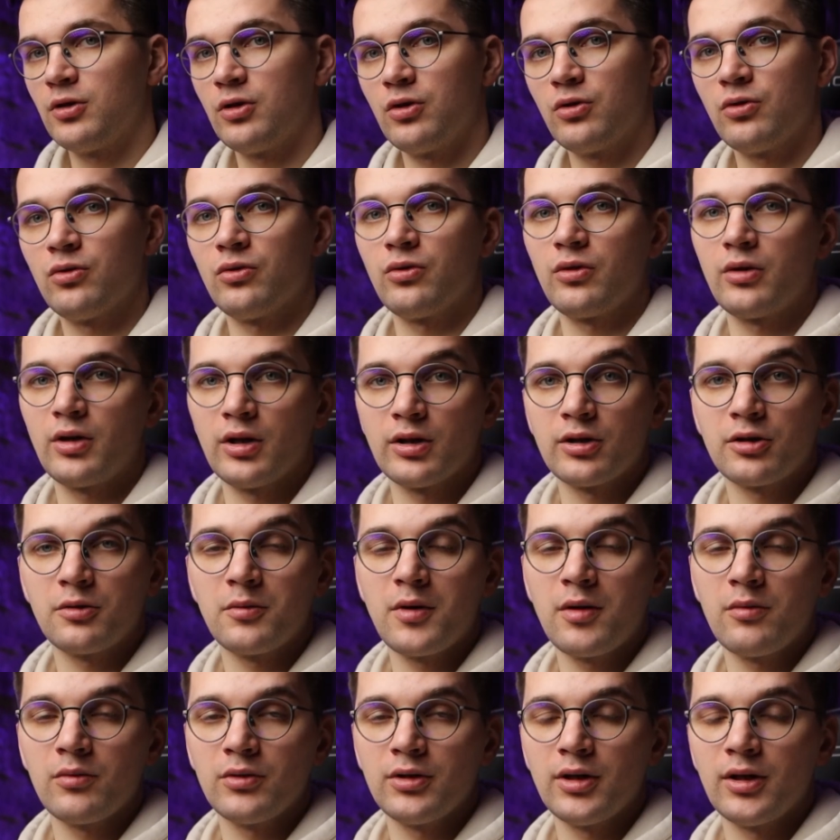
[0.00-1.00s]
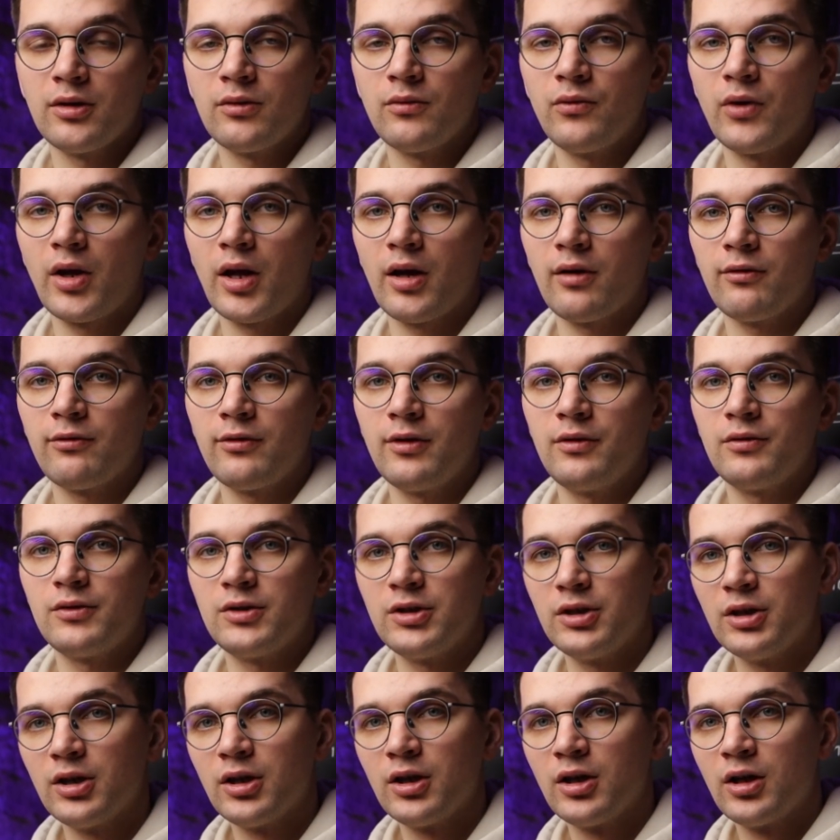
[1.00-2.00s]
You can remember that we have
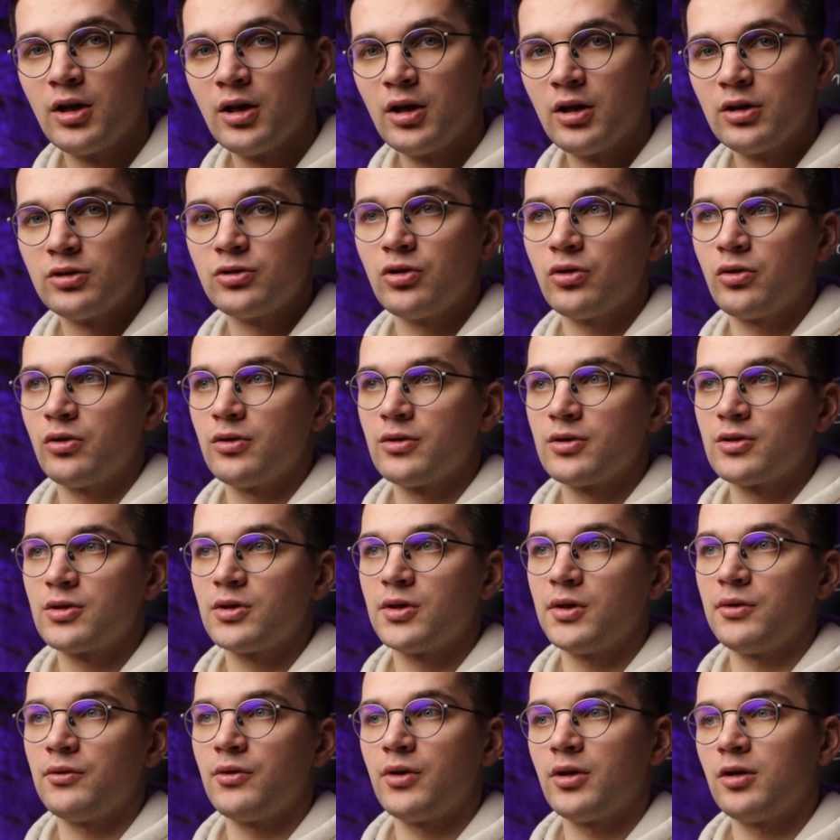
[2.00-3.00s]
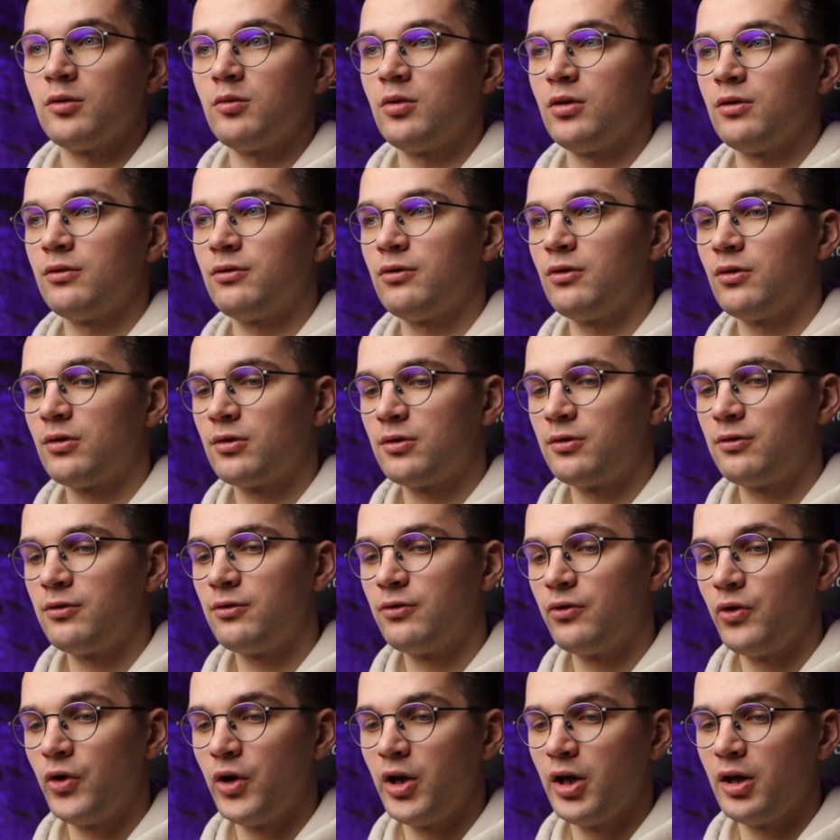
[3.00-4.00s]
50 tokens available for
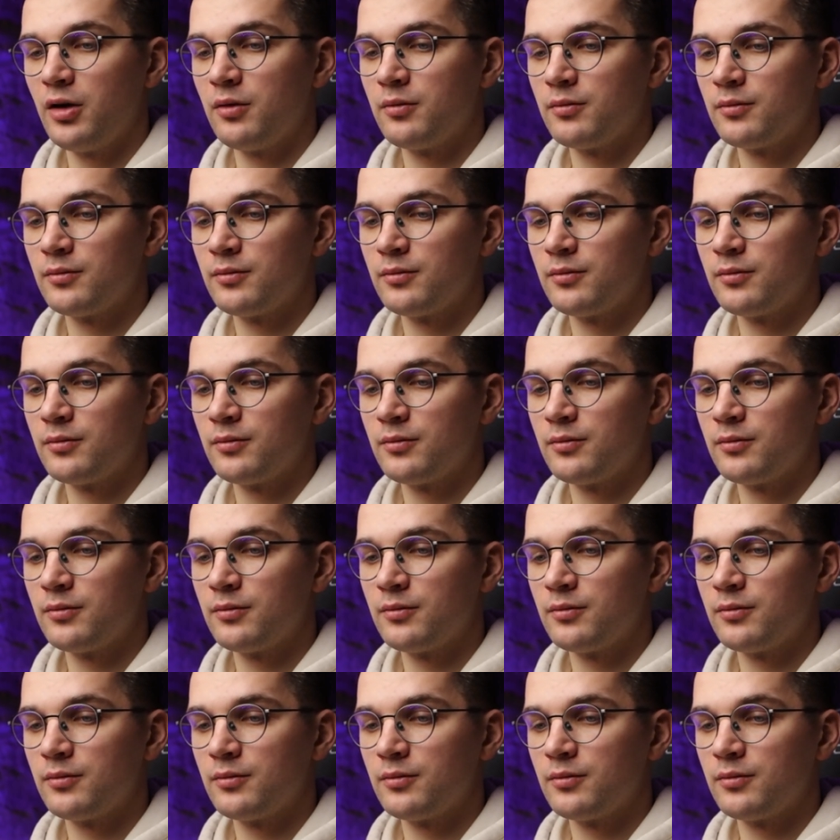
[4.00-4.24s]
free.